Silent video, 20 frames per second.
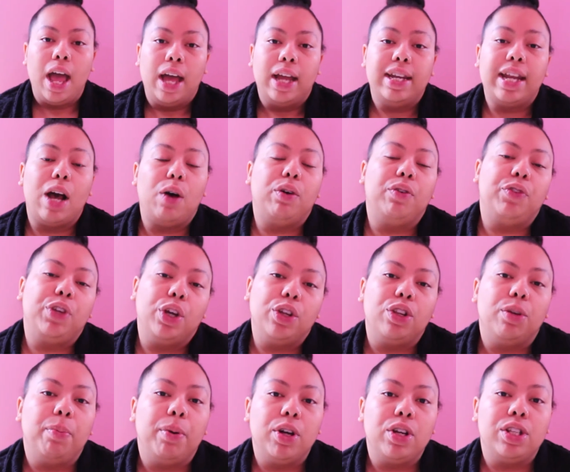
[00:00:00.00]
Now, if you're
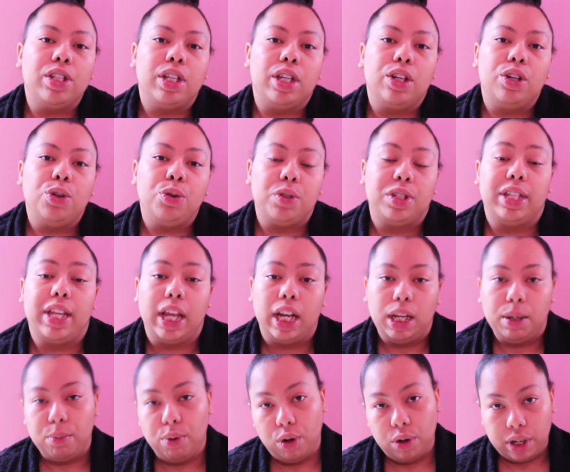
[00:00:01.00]
the person who's
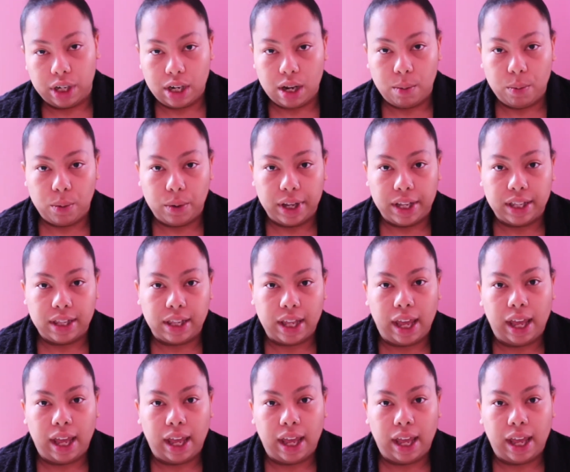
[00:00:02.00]
getting broken up with